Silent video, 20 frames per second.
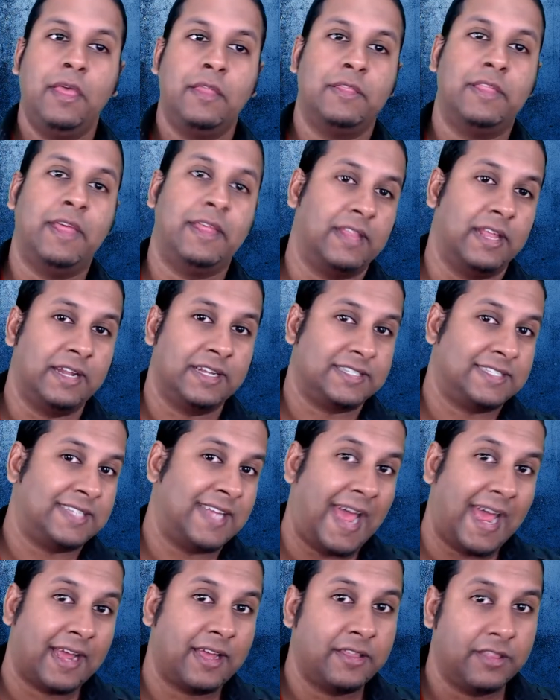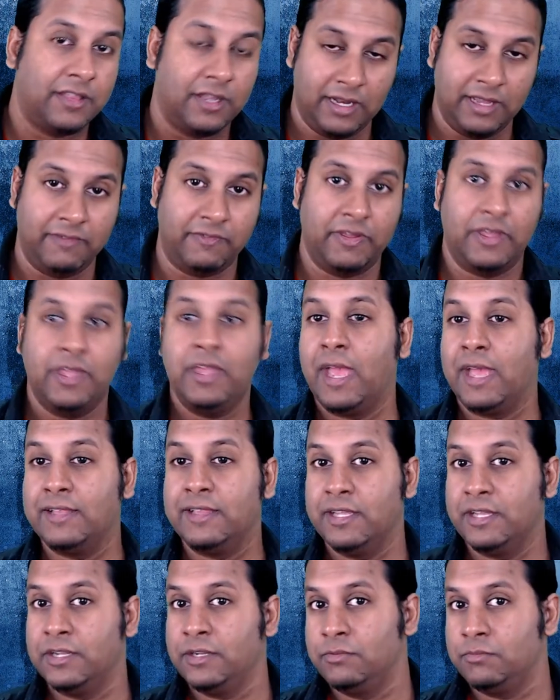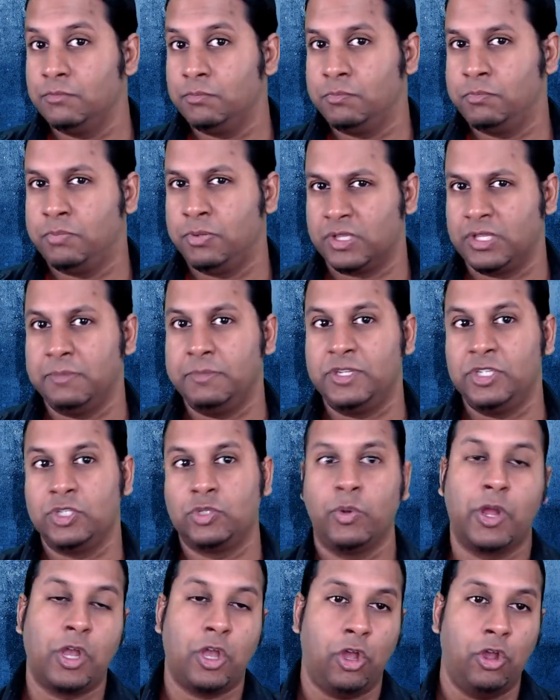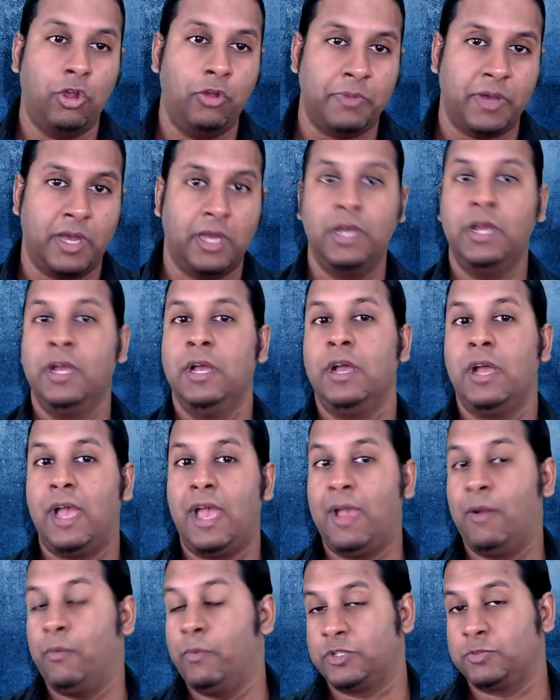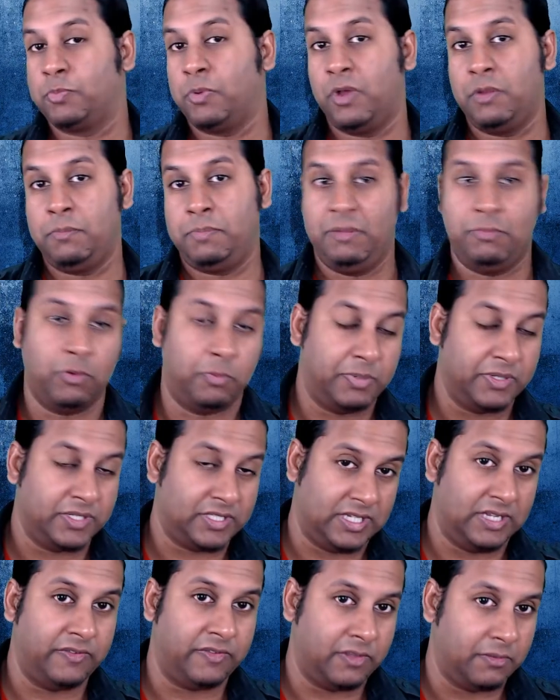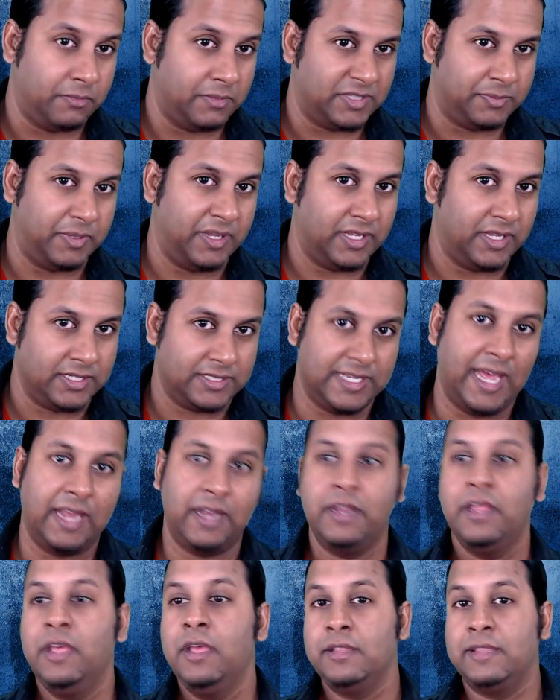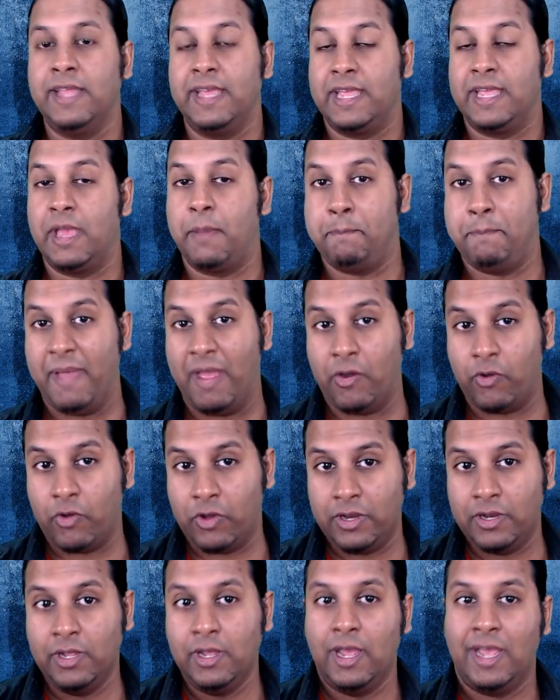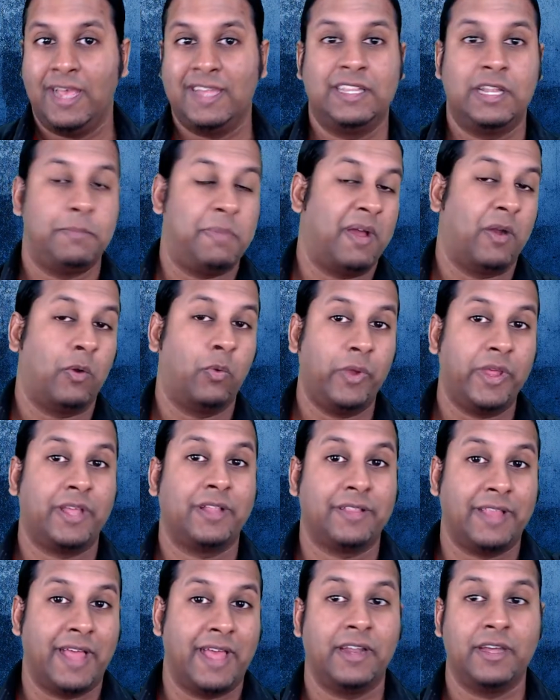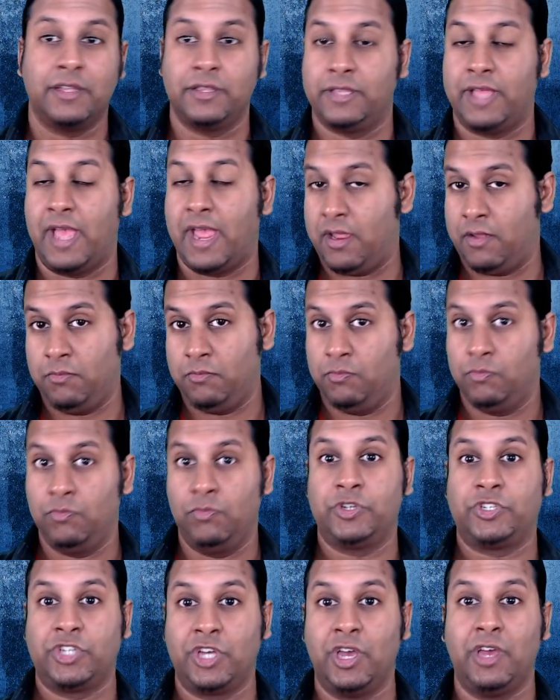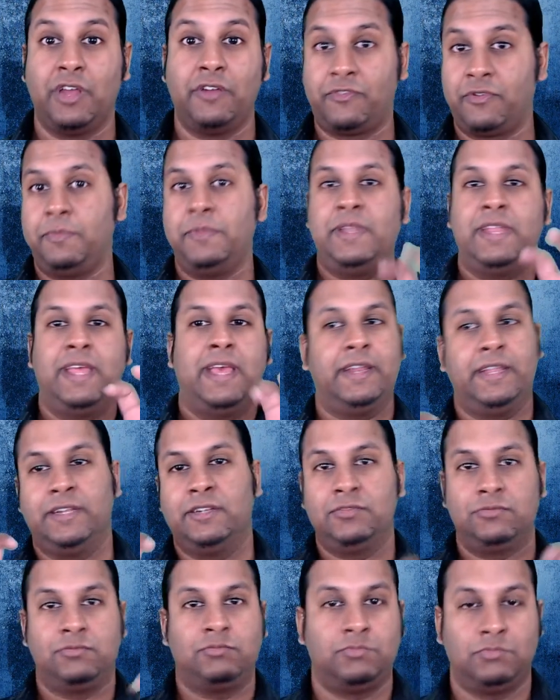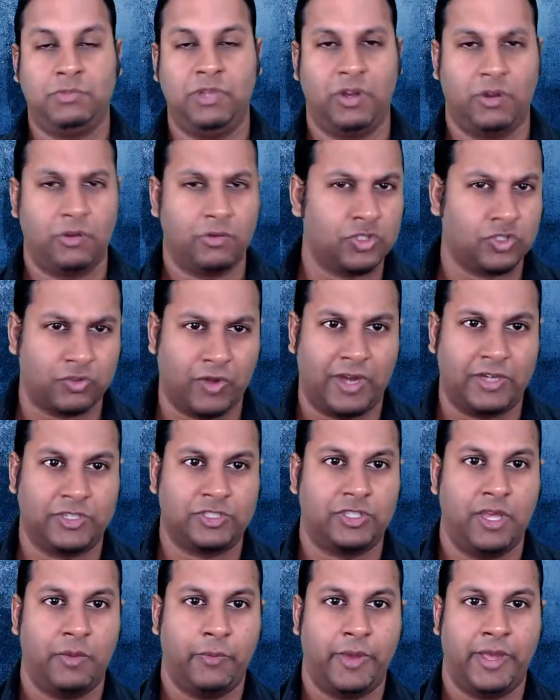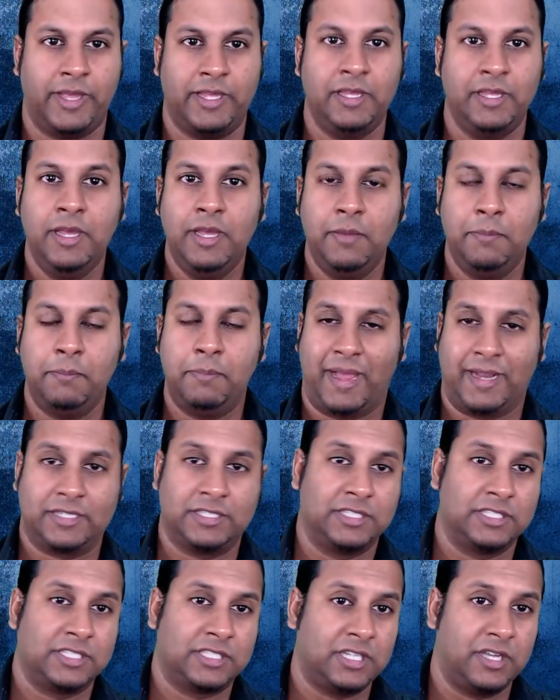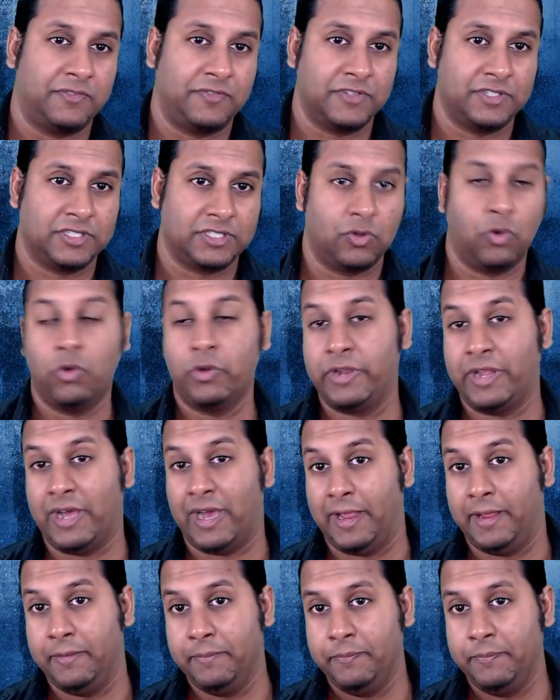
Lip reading: They then attack the living and then put them into a coma, at which point people perceive them as being dead, they get buried, and then about a week later they return from the dead and, scratch their way back to the surface or die.